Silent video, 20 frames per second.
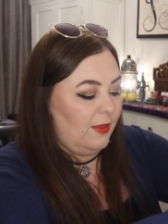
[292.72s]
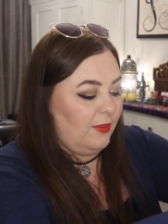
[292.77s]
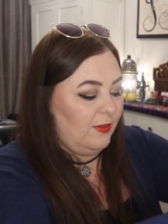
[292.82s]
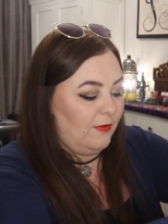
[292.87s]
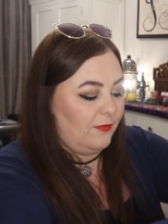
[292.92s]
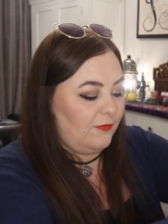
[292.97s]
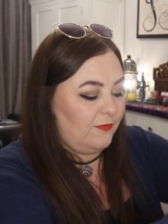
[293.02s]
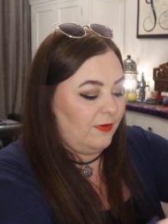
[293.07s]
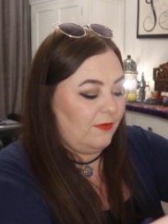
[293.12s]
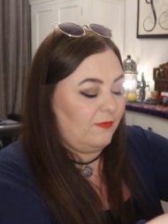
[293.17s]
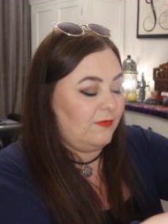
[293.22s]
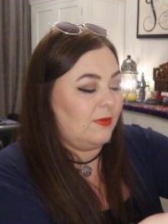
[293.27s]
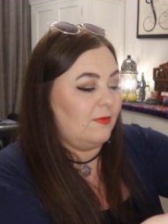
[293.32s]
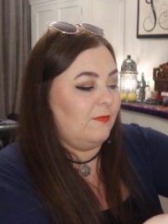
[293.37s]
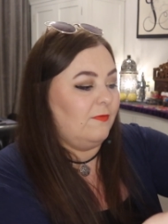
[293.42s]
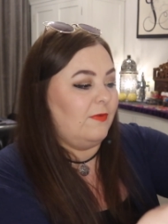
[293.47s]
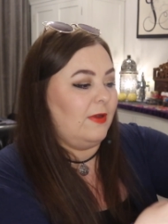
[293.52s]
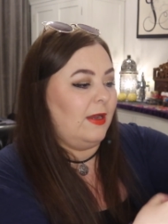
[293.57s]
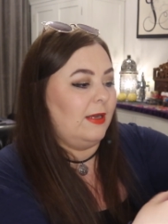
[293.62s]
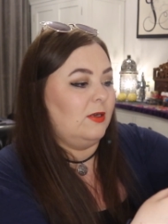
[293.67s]
the fifth
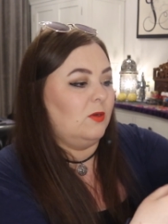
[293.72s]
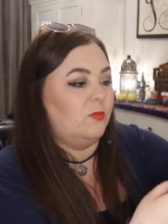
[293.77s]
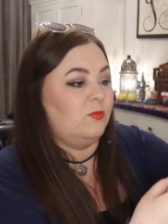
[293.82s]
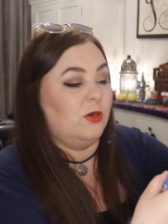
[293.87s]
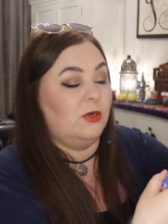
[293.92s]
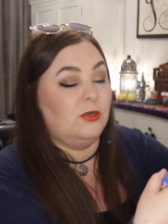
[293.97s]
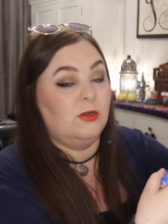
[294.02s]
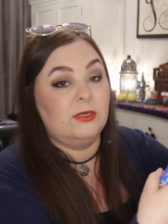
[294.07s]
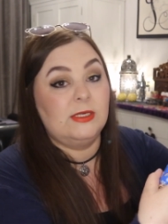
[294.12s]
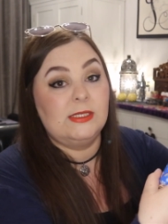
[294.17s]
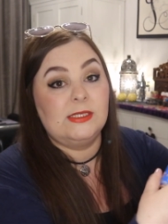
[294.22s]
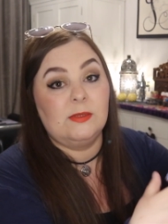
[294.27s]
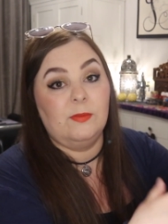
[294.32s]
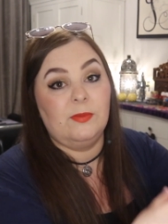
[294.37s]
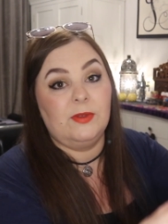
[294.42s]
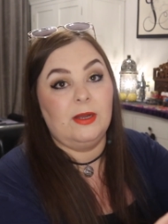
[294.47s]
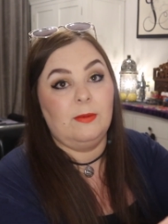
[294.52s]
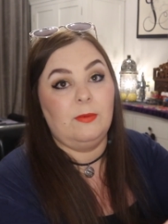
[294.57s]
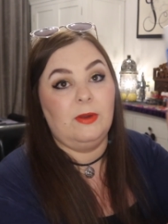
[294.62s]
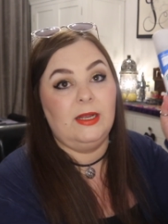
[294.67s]
and final product is
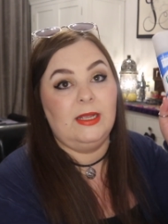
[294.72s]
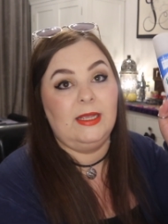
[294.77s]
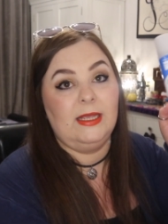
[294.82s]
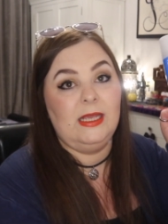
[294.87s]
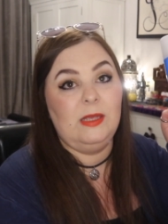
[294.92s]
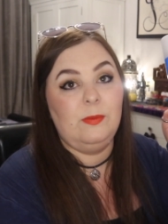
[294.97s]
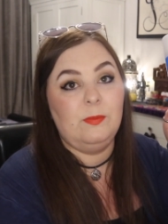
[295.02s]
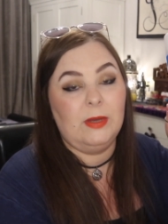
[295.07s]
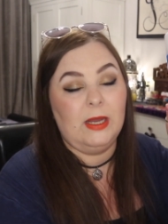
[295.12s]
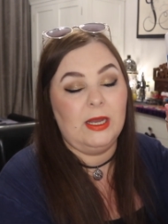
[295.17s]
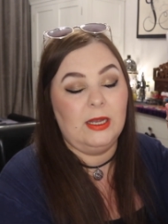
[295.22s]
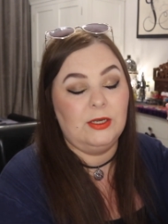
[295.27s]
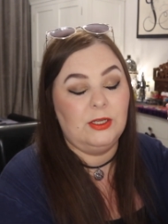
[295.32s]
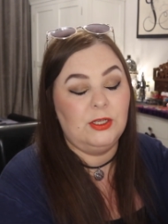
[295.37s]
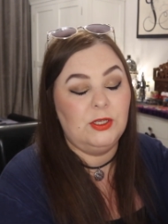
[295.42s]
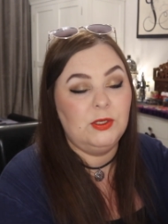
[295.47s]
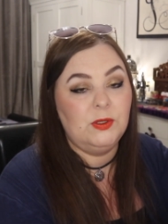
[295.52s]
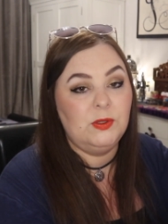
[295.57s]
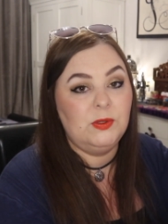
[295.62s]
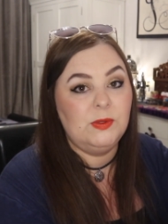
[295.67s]
something I'm going to keep and
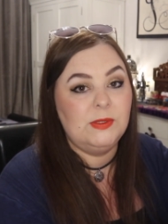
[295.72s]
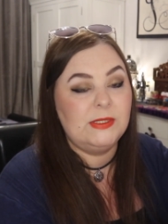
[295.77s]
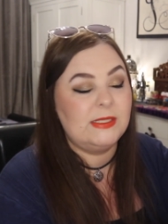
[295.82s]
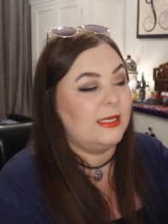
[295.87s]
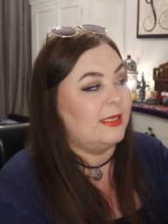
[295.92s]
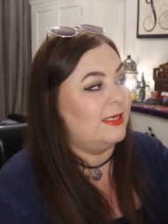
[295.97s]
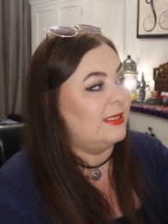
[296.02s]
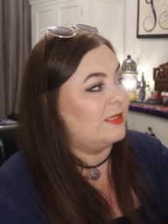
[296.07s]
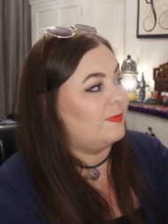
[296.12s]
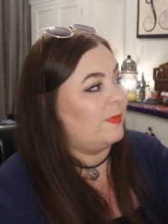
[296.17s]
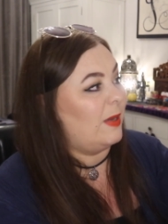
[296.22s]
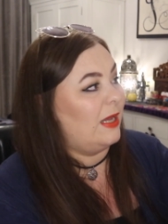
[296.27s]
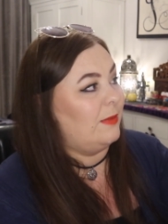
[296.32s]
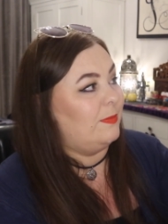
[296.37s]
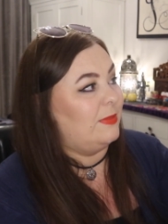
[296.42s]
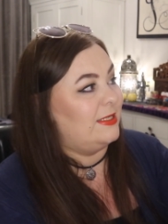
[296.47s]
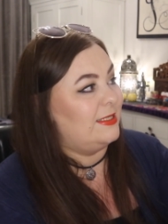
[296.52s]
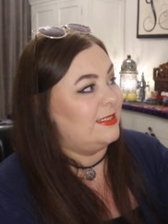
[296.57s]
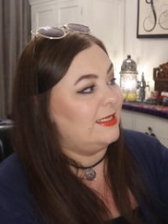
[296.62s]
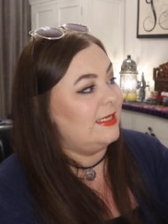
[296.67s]
use and it's by
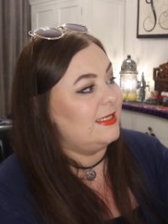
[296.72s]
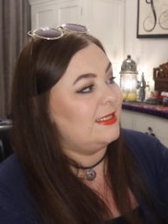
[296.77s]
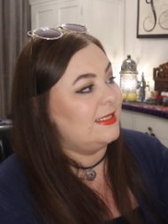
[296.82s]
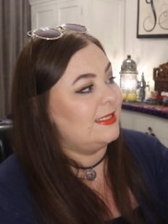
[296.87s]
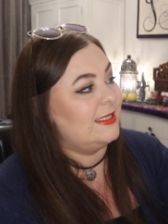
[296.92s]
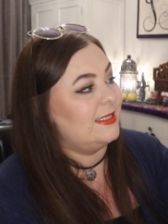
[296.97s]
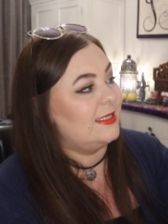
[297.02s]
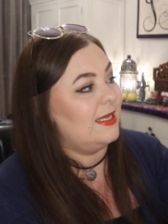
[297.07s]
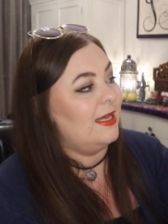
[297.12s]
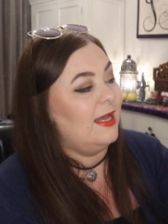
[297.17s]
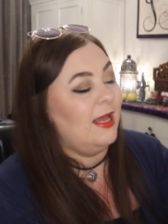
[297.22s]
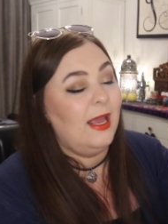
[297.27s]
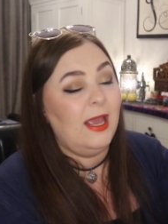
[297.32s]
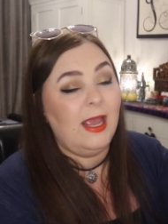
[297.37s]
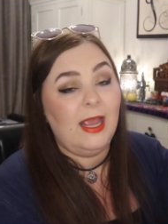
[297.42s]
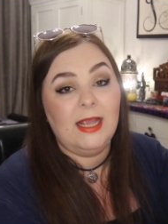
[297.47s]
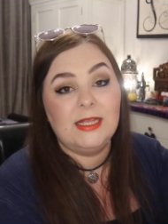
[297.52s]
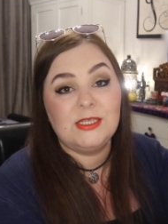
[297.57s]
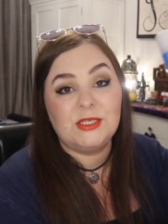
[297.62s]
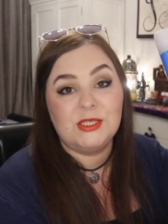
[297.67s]
Batiste
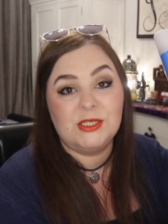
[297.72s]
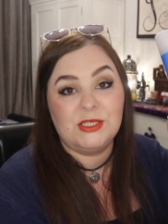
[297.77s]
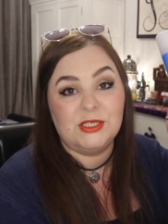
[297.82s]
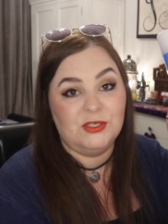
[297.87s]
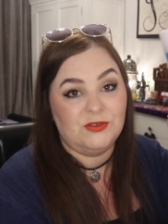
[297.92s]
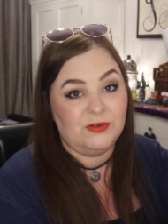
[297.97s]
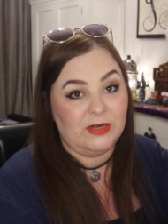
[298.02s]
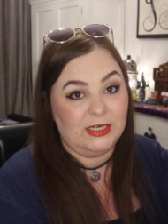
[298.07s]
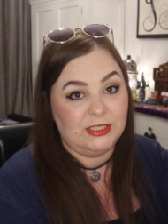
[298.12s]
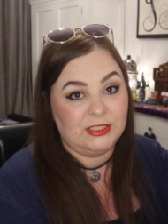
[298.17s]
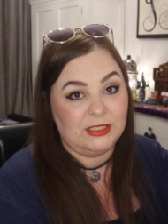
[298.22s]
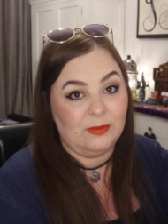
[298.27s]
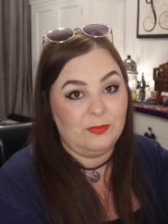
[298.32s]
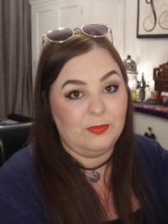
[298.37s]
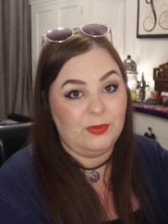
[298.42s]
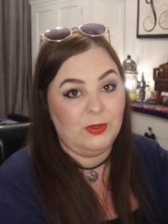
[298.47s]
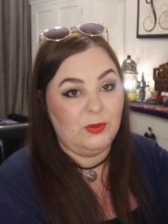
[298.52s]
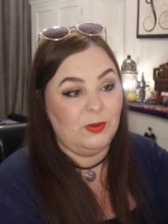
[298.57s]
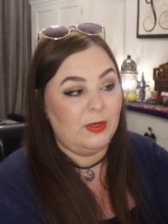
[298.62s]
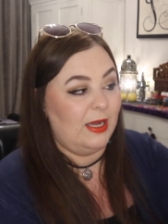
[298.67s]
it's just a dry
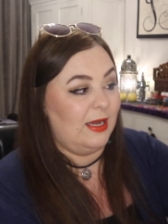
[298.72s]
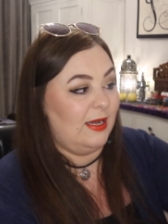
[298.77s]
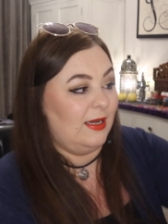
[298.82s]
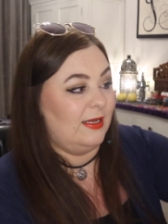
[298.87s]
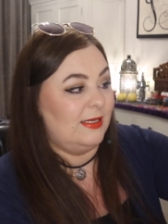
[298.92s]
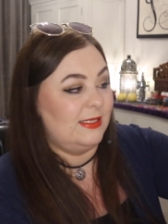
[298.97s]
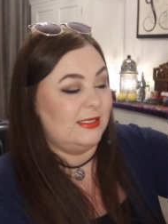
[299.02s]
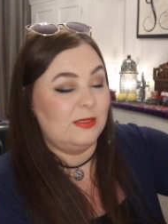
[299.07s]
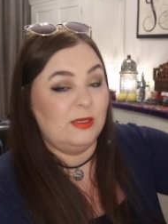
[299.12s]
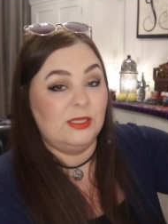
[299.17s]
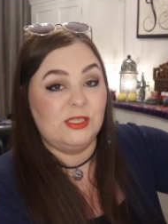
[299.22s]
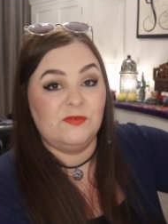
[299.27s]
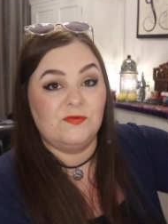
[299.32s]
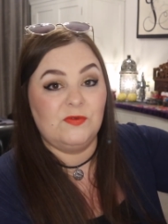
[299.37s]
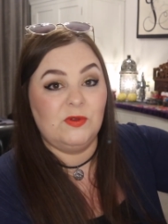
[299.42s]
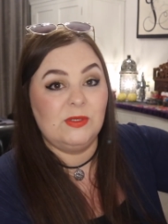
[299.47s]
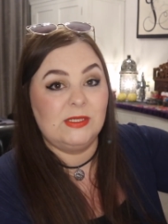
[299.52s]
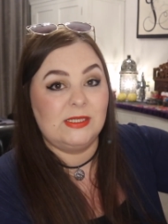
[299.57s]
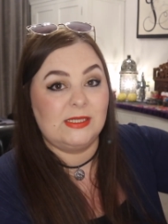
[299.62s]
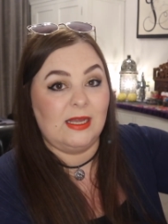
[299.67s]
shampoo guys it's
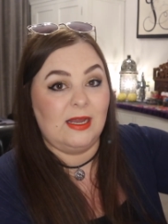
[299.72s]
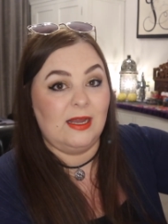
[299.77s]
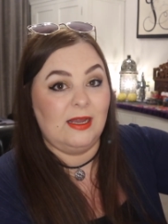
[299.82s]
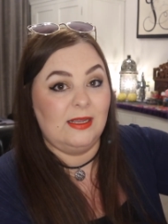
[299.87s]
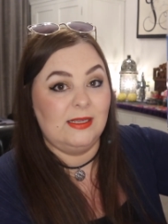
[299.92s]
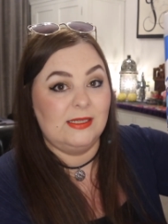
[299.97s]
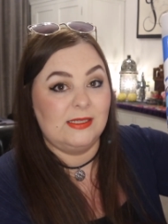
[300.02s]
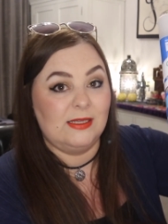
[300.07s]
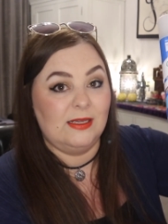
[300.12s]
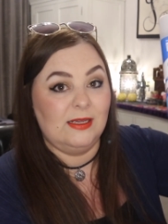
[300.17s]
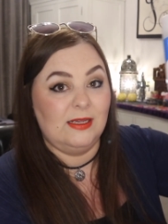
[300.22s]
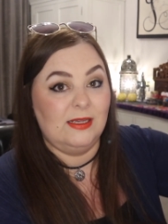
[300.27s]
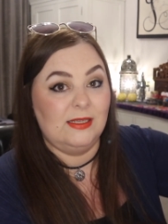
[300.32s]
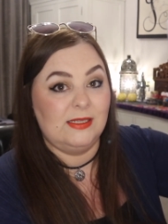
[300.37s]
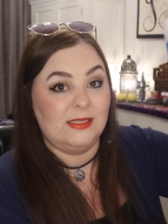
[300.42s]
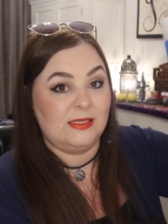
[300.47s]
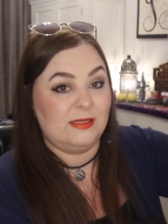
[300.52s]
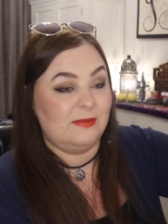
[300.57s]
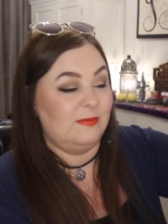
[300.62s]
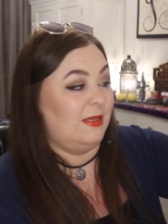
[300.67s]
full size
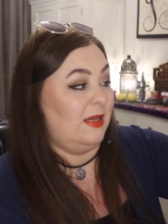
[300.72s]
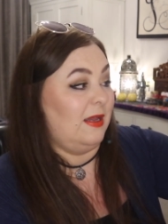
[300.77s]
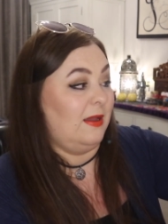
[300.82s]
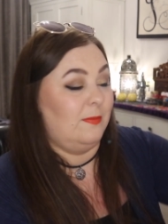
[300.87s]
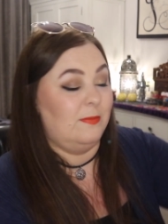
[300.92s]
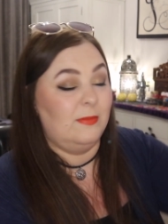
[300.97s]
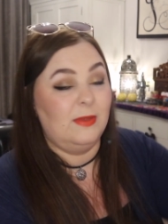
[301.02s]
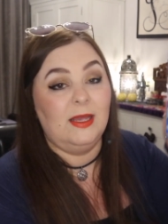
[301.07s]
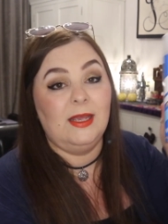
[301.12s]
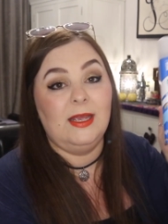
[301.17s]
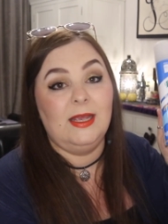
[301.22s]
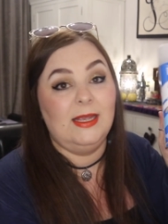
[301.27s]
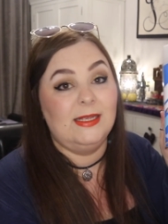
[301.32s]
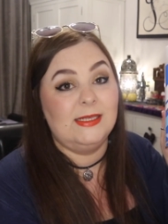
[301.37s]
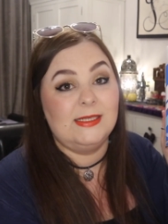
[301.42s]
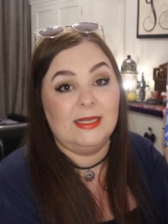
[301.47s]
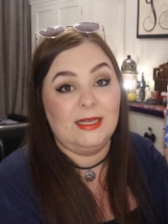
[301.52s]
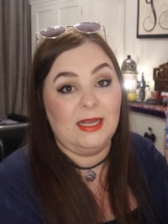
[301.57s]
it's yeah it's a